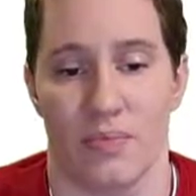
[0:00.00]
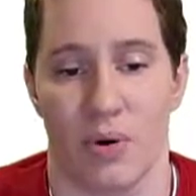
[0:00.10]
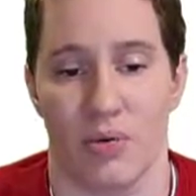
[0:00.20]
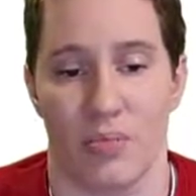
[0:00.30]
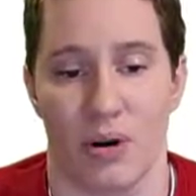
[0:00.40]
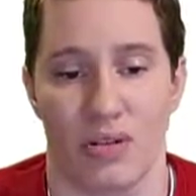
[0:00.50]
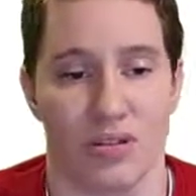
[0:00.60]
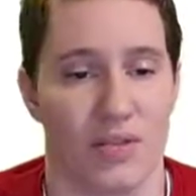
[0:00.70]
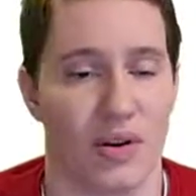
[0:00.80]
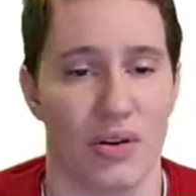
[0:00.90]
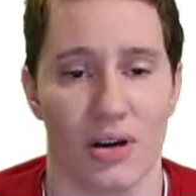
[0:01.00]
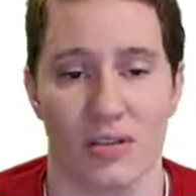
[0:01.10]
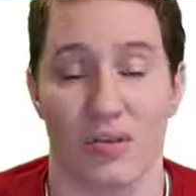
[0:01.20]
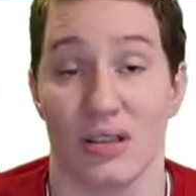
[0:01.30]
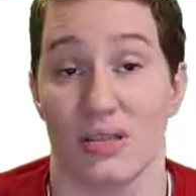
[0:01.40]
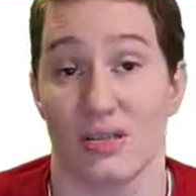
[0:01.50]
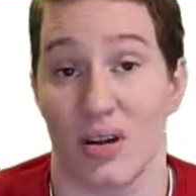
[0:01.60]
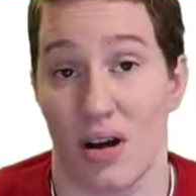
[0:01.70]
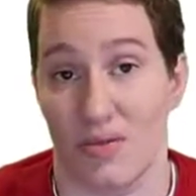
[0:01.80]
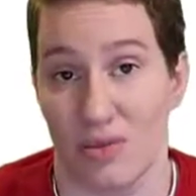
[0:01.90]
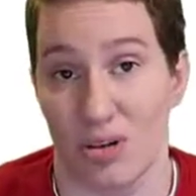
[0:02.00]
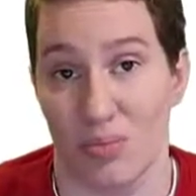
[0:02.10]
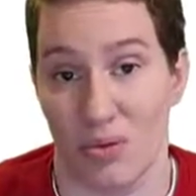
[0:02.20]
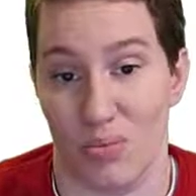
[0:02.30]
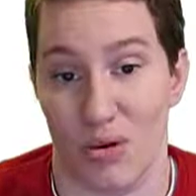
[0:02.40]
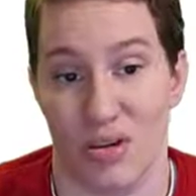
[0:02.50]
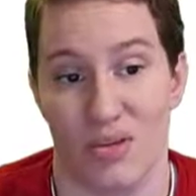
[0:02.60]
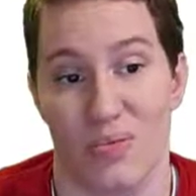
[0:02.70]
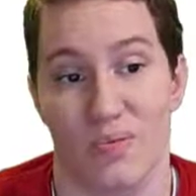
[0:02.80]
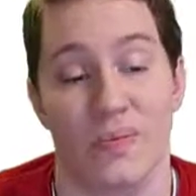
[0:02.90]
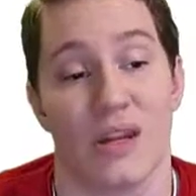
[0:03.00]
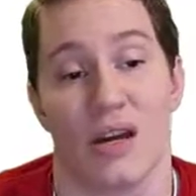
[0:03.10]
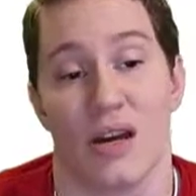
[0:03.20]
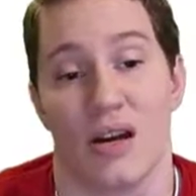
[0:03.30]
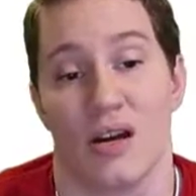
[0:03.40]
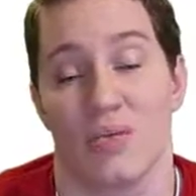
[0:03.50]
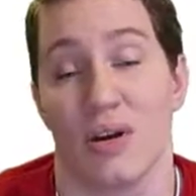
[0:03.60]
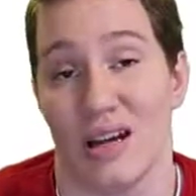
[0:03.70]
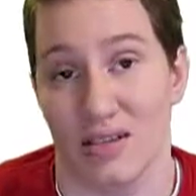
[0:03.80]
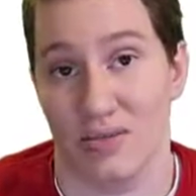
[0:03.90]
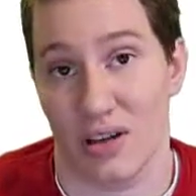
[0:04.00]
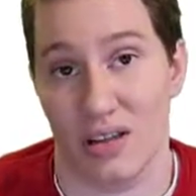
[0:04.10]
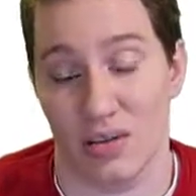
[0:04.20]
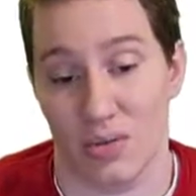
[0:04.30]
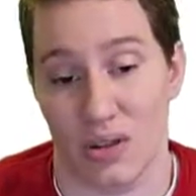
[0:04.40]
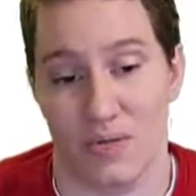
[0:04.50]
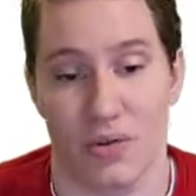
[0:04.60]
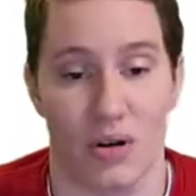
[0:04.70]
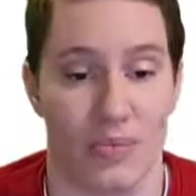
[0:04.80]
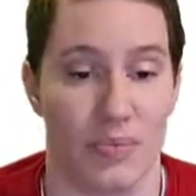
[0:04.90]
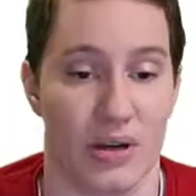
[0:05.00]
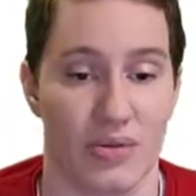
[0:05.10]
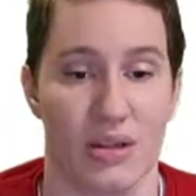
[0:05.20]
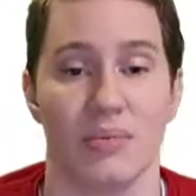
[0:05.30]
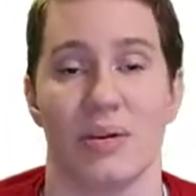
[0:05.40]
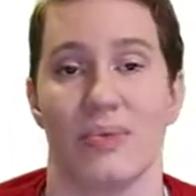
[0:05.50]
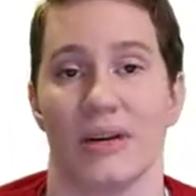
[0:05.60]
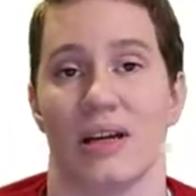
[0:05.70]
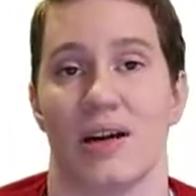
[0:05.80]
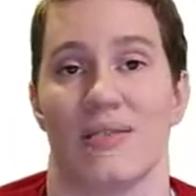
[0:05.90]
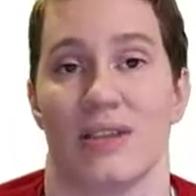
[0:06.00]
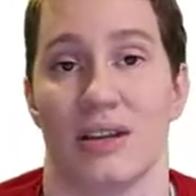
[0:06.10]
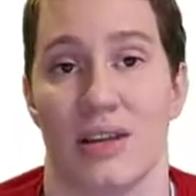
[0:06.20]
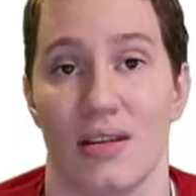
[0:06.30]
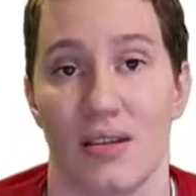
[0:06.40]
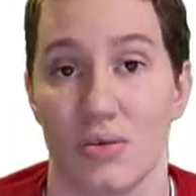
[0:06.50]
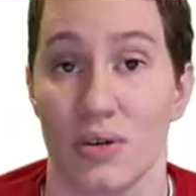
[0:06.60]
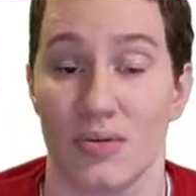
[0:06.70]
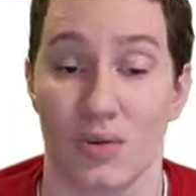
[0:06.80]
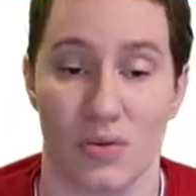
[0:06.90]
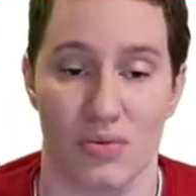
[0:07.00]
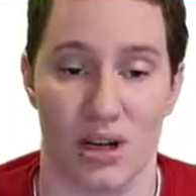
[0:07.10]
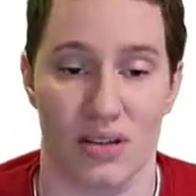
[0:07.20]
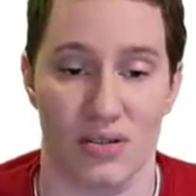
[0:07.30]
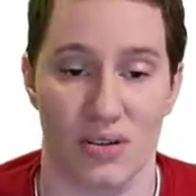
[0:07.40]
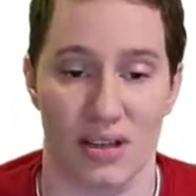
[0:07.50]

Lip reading: both parts of. Although I guess we didn't start off knowing both parts. We had to find the 24, but we can be pretty confident that the 24 is right, so